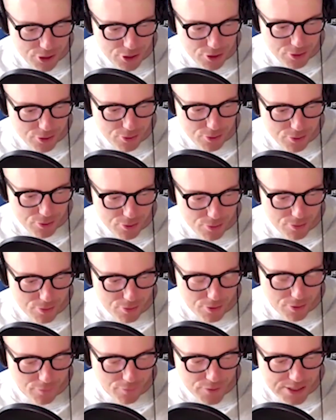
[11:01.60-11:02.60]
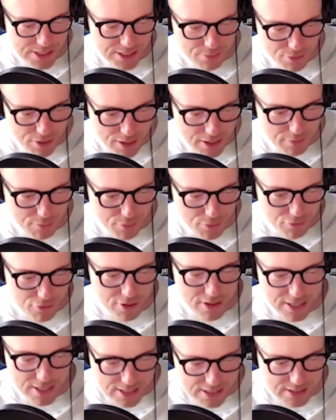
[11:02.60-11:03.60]
you obviously
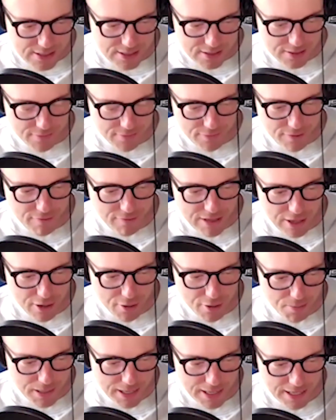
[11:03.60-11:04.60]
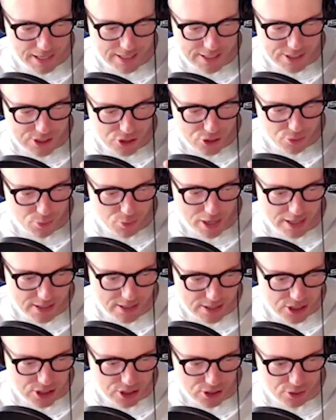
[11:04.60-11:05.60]
we're in this very low place. You
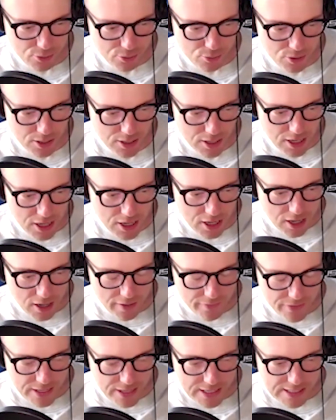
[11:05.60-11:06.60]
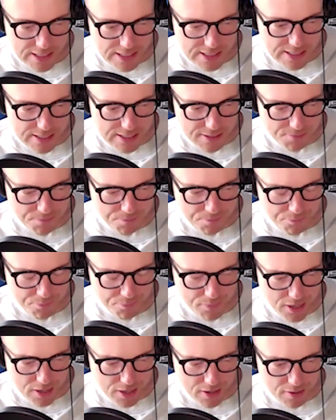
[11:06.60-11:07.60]
went to this
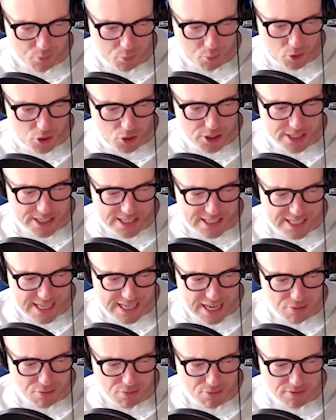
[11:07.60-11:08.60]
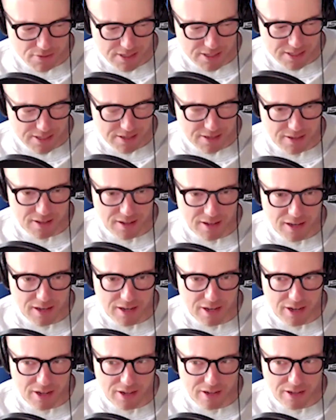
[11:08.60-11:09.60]
what sounds
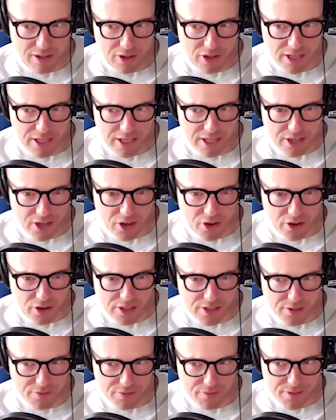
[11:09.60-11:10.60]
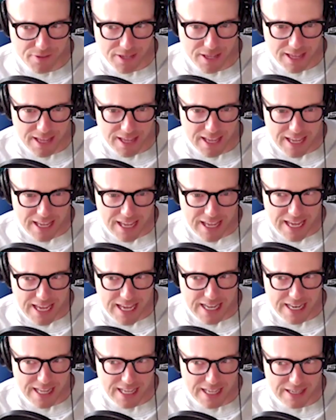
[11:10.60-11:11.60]
like a kind of
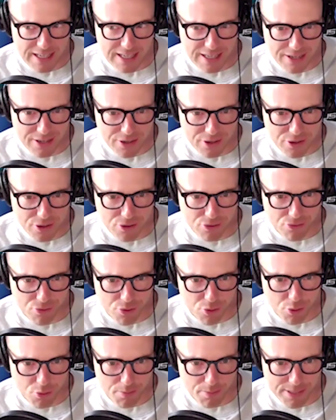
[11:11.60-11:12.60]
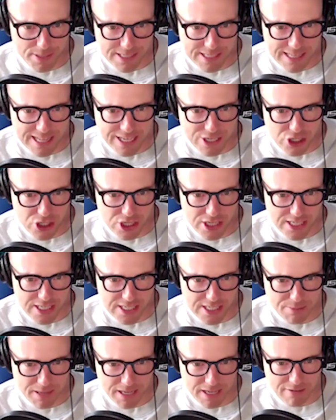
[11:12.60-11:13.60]
healing group slash
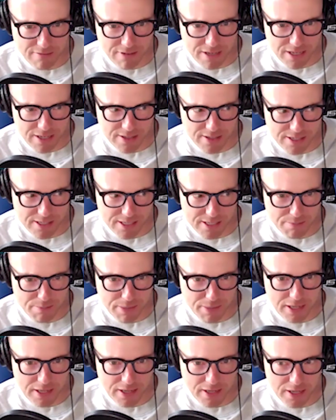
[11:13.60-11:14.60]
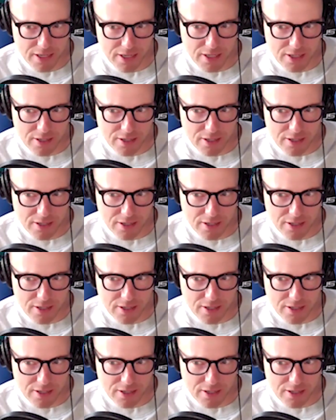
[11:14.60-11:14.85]
experience, but